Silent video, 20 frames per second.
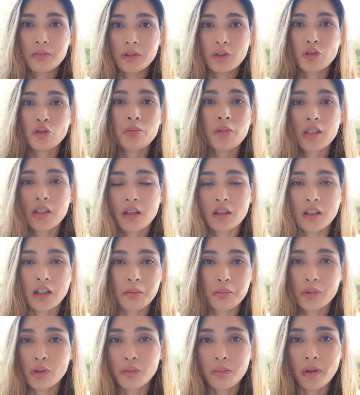You may not
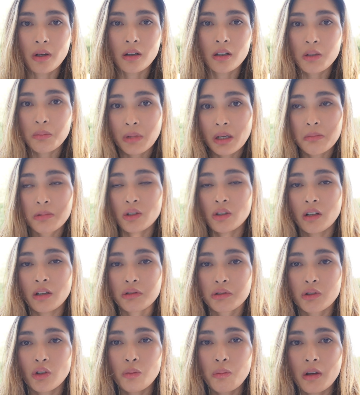like blueberry, maybe you like
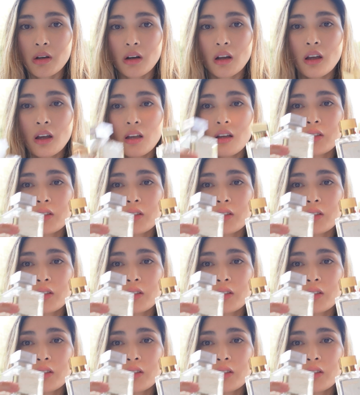strawberry.